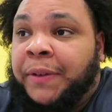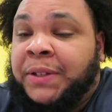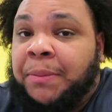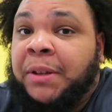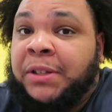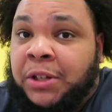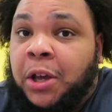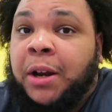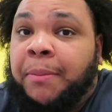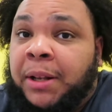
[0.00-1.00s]
If something's
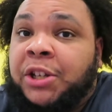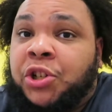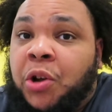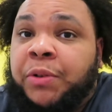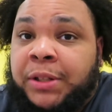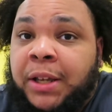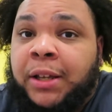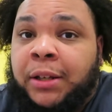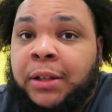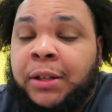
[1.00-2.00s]
good, I'm gonna let you know it's
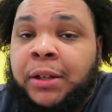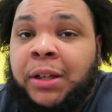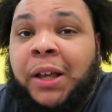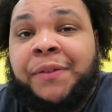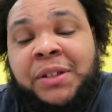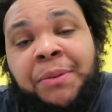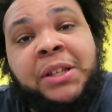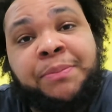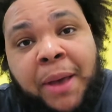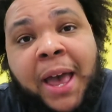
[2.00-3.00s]
good. If
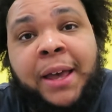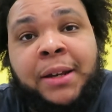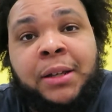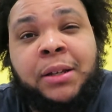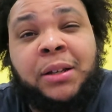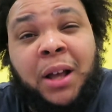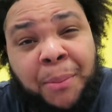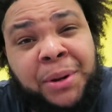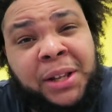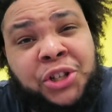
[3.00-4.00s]
something's bad,
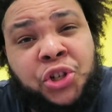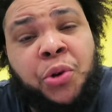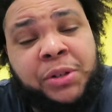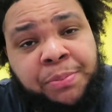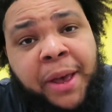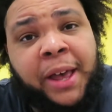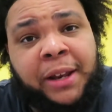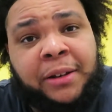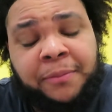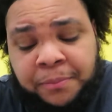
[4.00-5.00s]
I'm gonna let you know it's
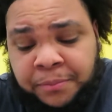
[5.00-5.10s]
bad.